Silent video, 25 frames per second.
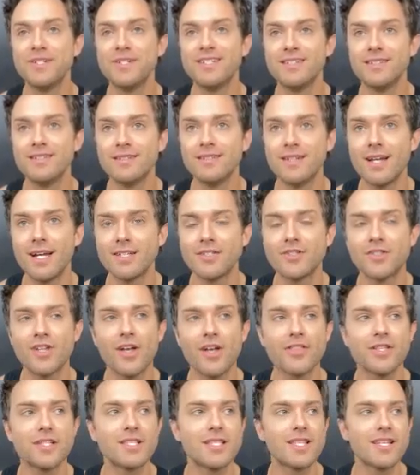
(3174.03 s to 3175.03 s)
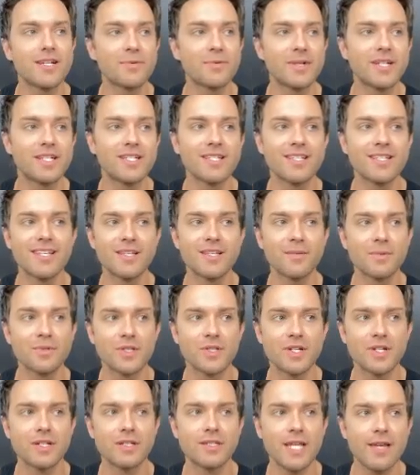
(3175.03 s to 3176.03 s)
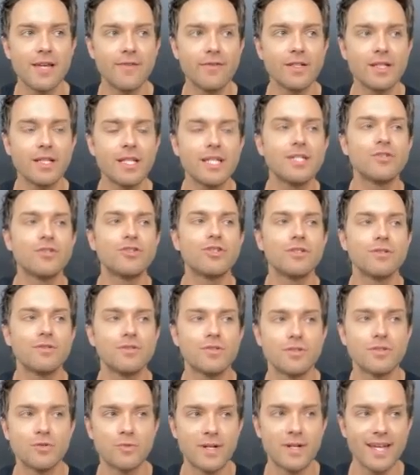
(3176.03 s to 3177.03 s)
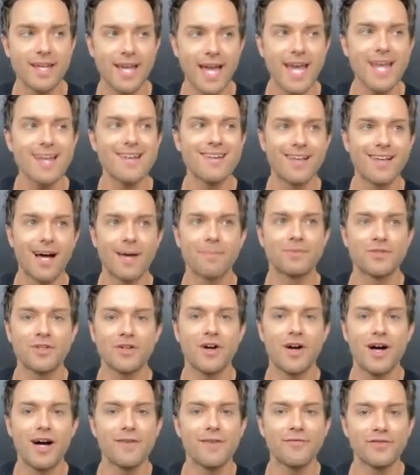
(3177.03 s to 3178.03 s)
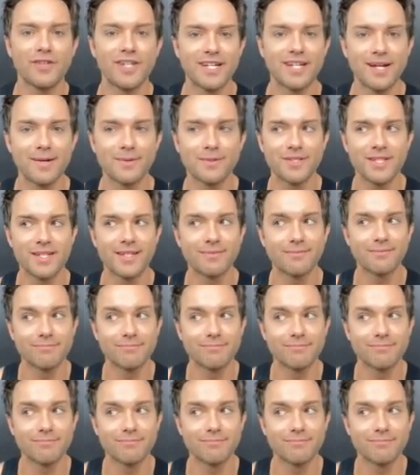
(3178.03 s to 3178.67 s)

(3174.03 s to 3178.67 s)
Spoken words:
And I saw this thing recently that was like, David Lynch used to drink 8 cups of coffee. And I was